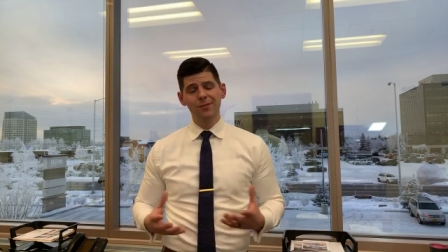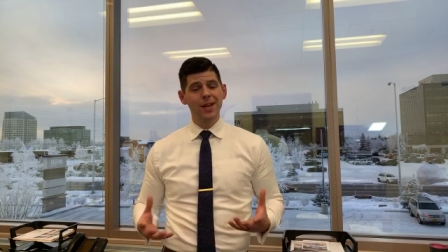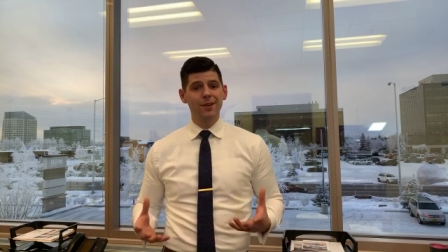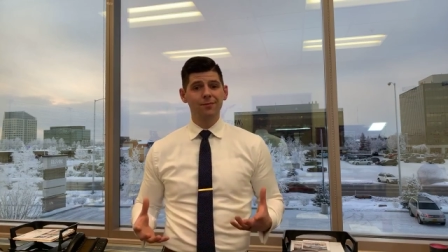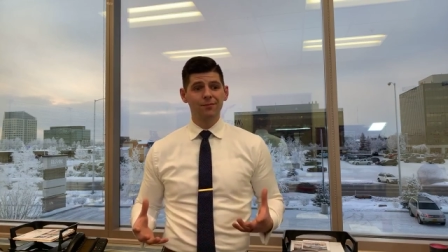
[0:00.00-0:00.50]

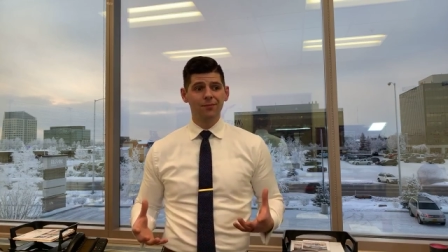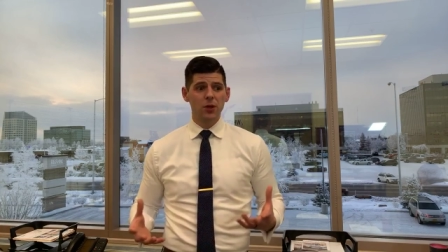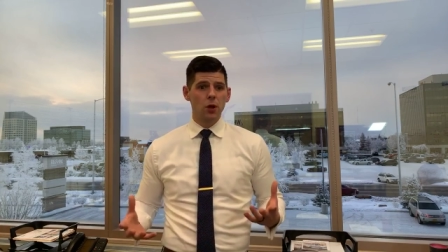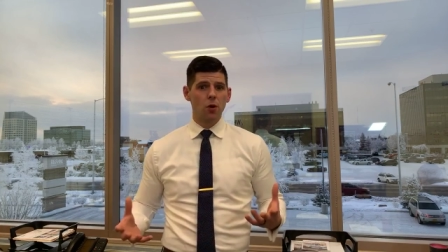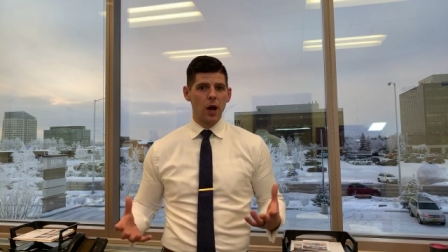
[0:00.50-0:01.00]
then,
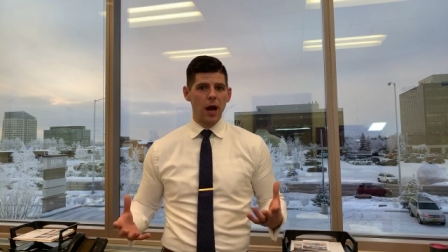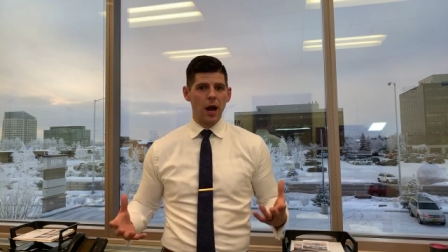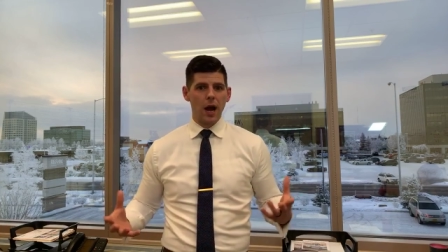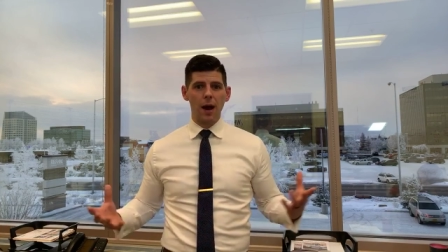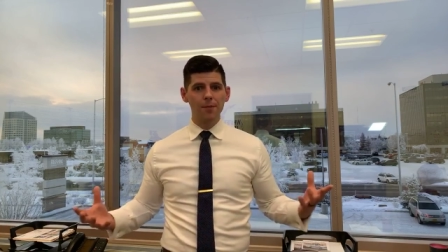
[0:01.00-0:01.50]
you know,
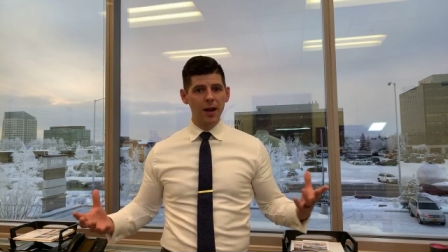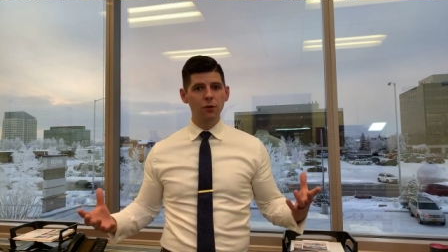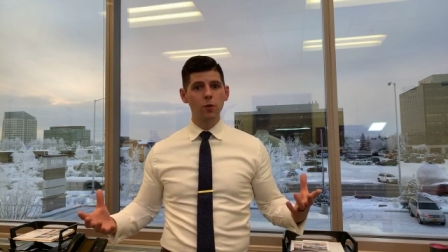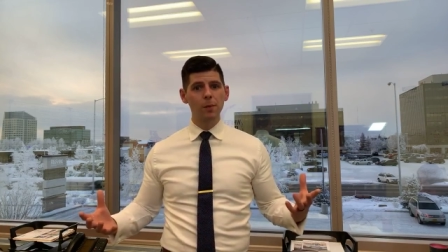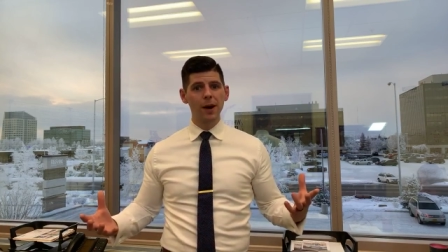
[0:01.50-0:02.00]
I'm
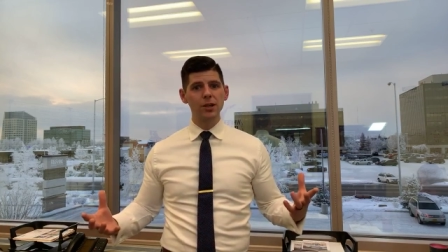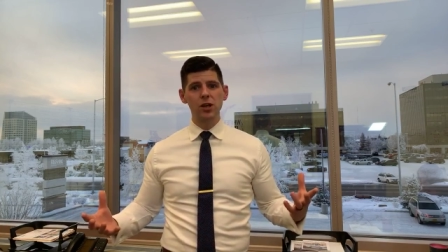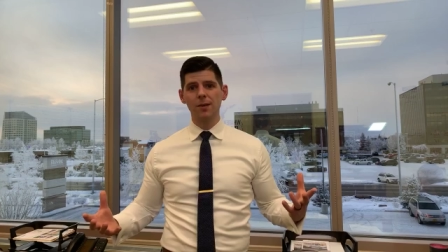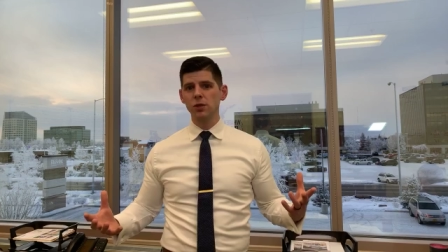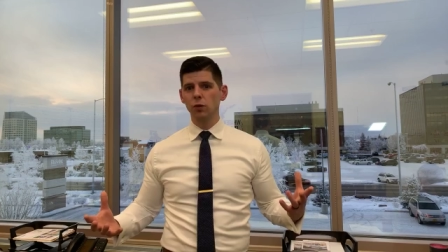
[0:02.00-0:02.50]
not doing my
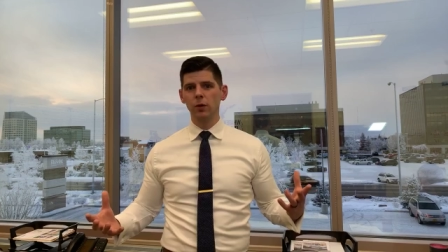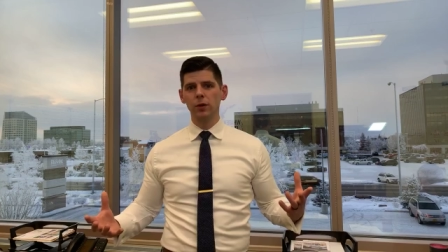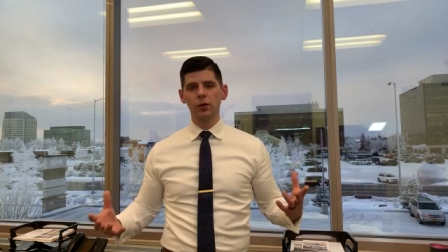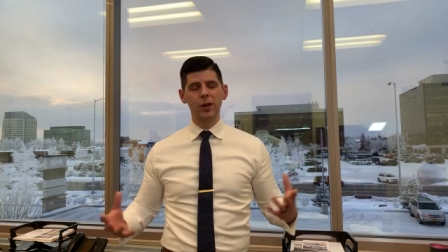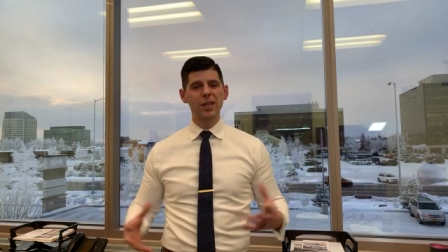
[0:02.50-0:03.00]
job as a
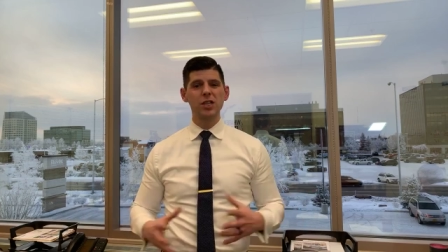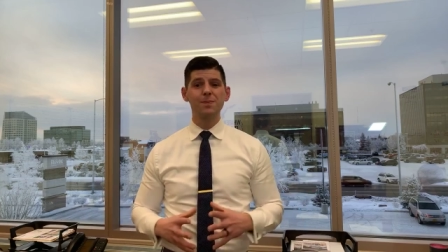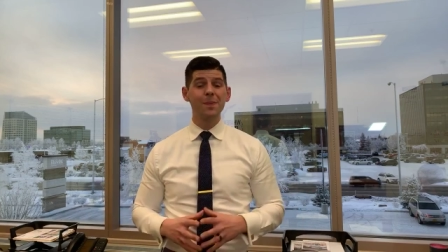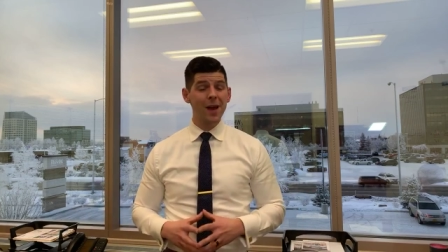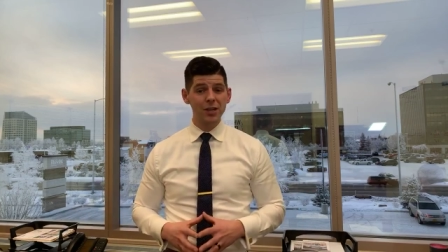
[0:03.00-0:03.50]
realtor,
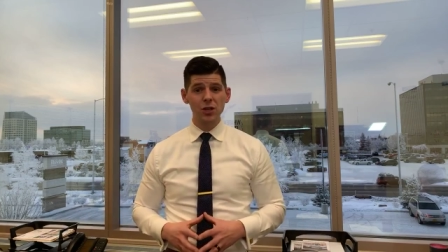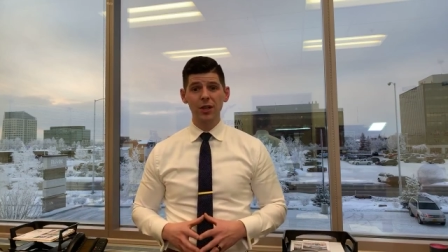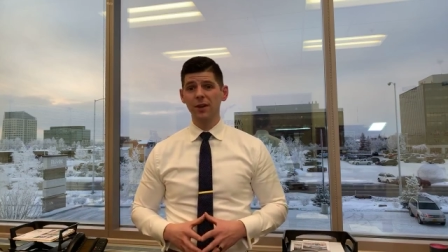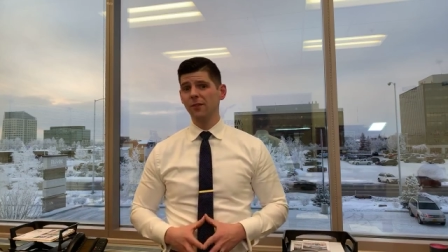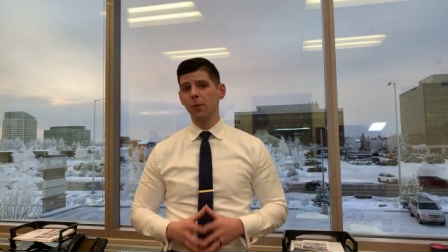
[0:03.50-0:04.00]

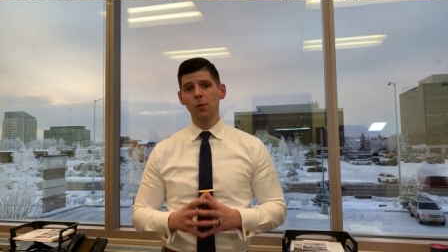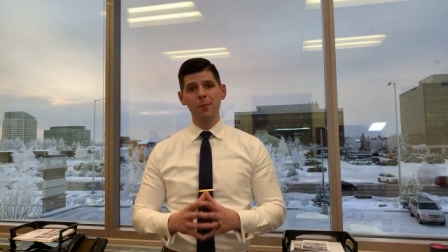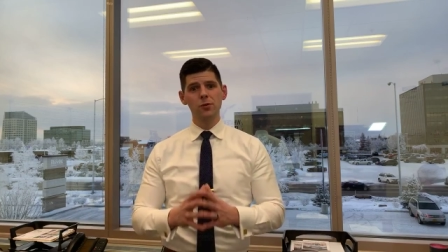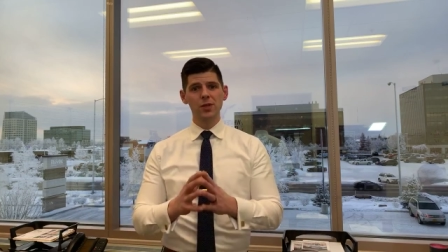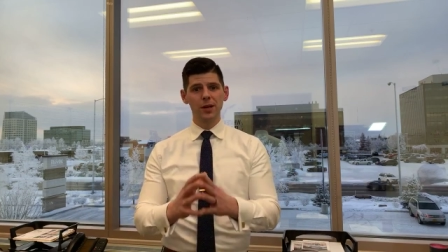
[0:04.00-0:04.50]
especially if I'm
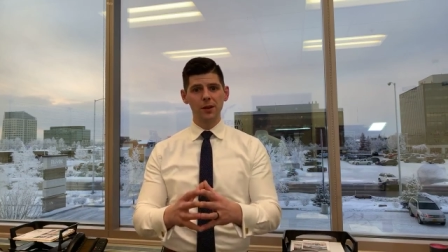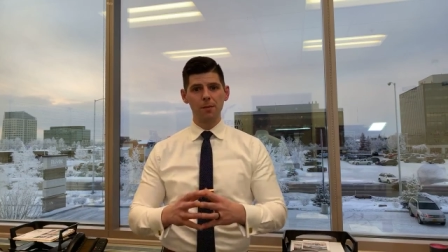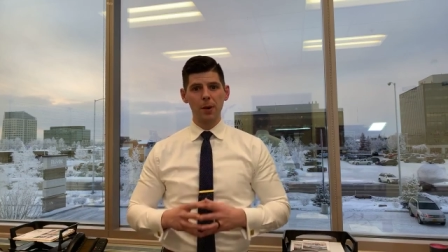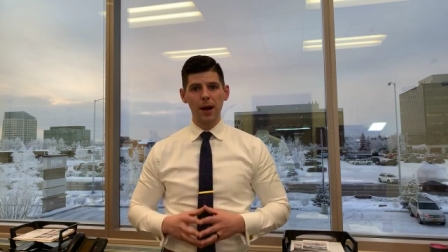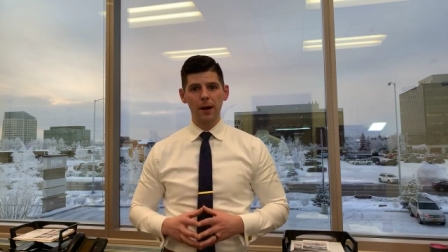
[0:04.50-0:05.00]
representing the
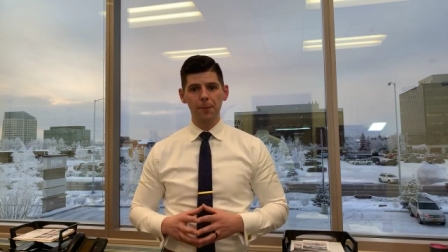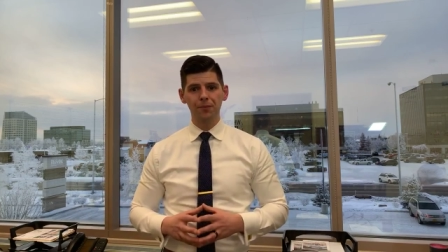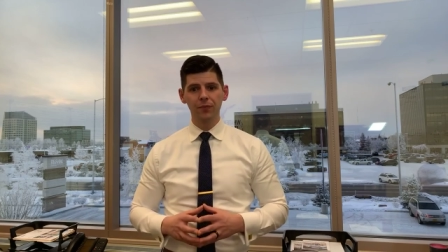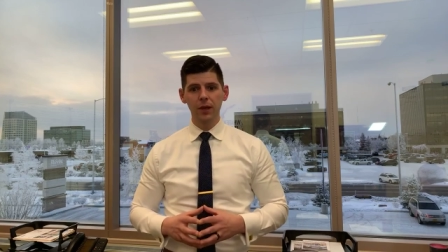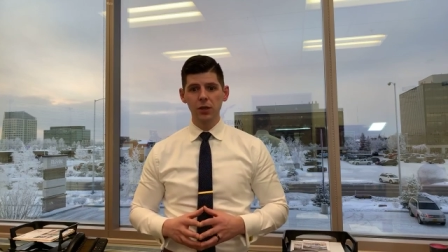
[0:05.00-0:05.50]
buyer.
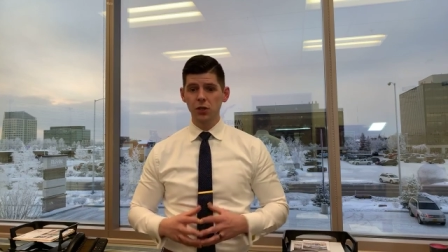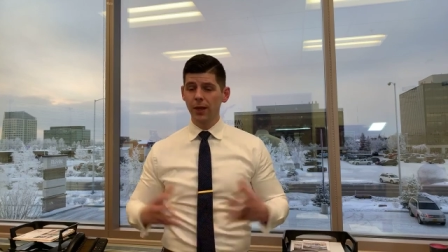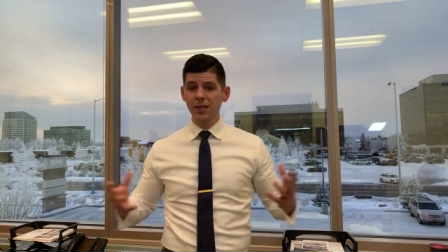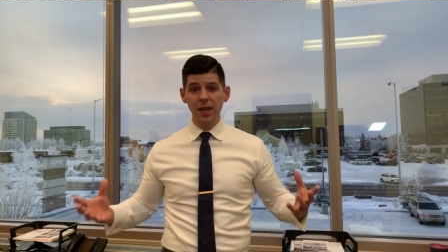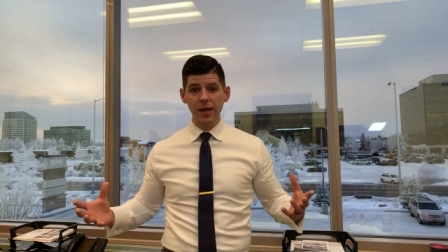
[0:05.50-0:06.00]
So
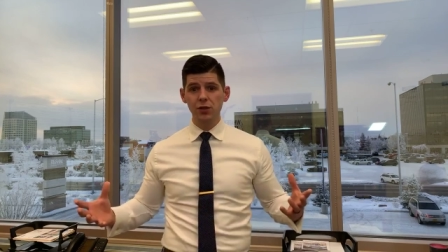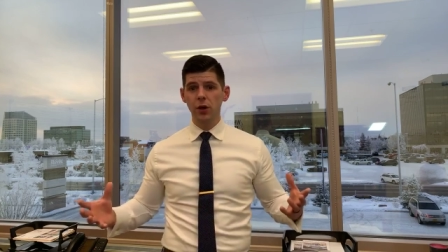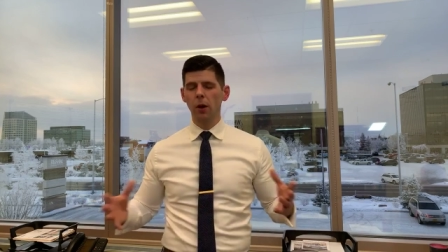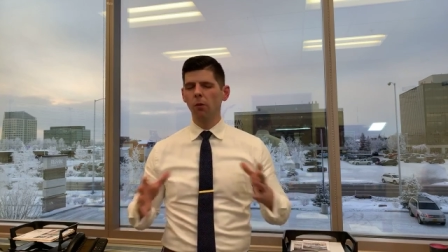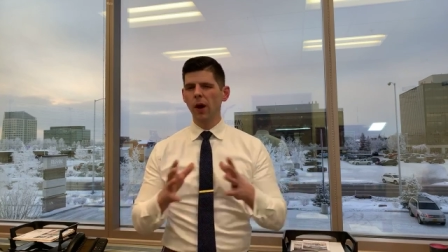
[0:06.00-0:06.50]
let's
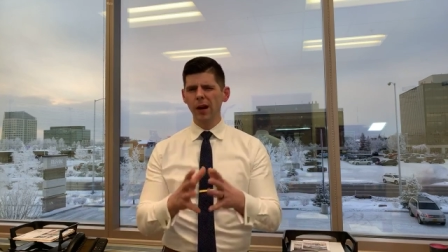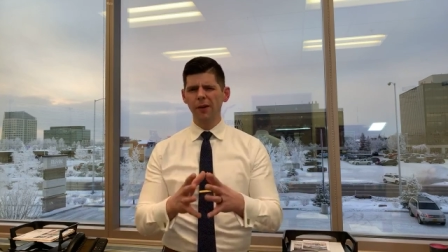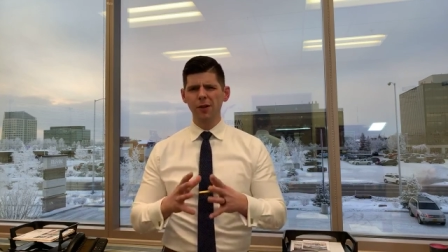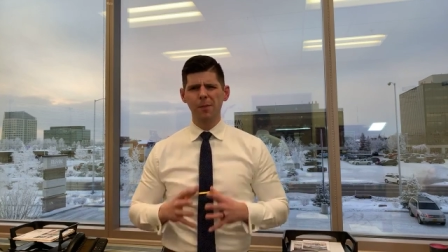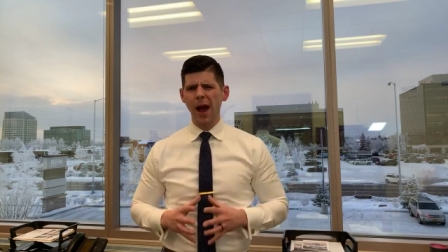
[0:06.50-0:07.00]
answer it right
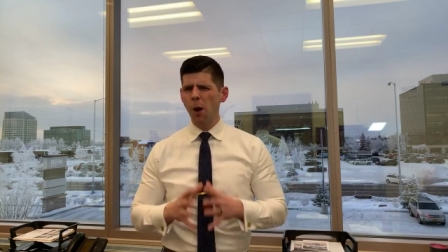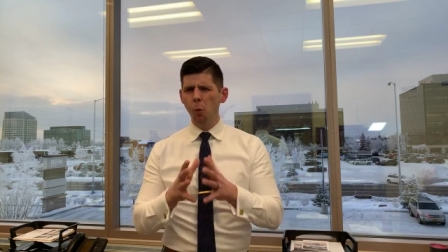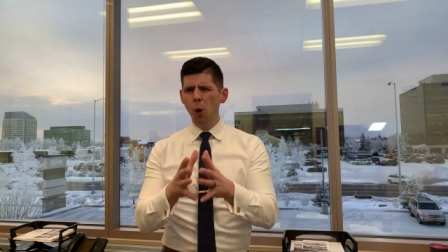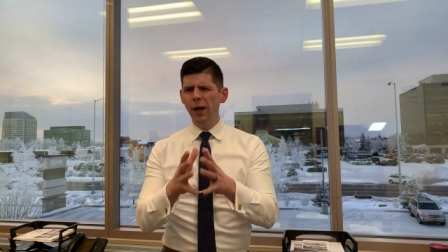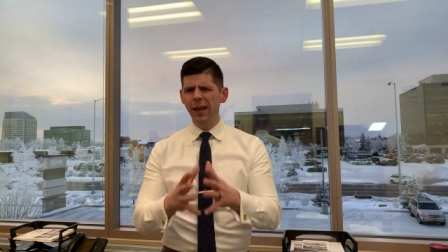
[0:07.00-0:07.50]
off the bat.
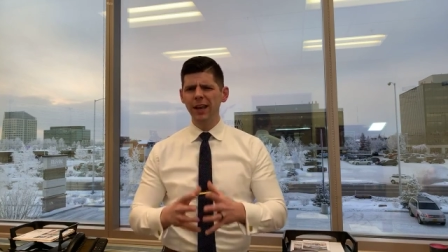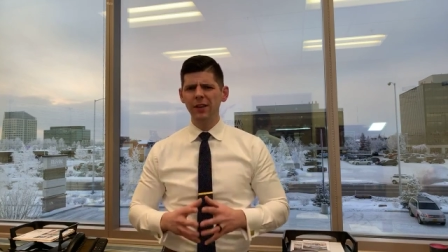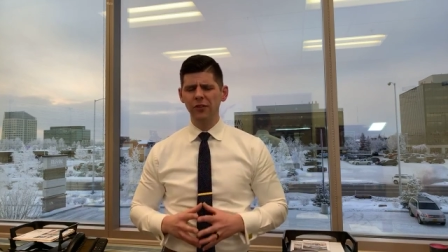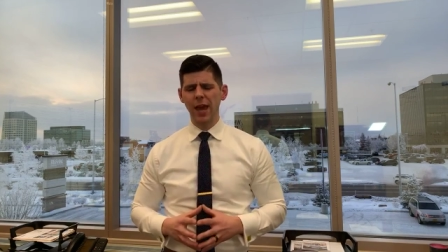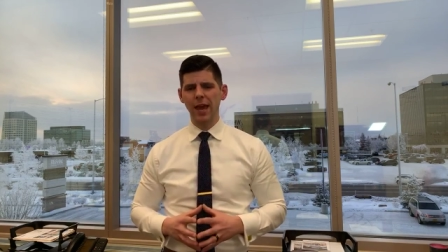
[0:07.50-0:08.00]
What
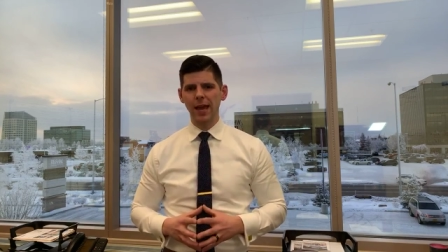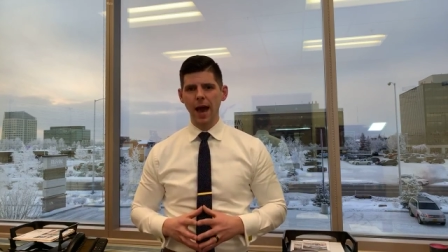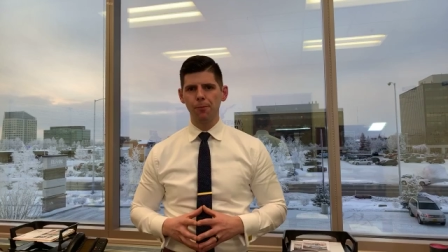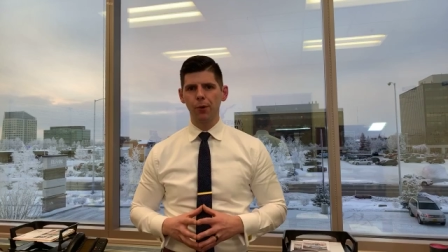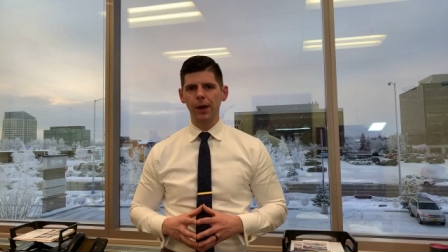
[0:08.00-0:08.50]
is a
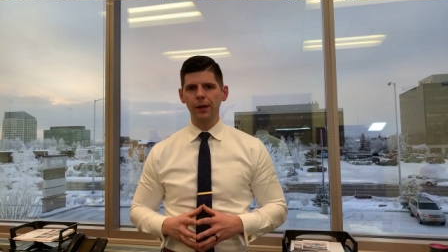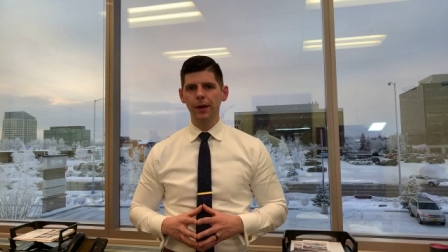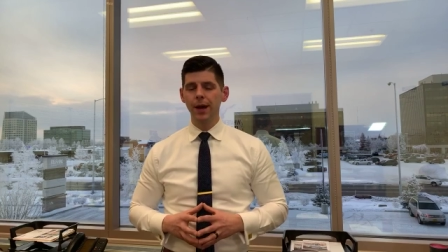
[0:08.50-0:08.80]
cap rate?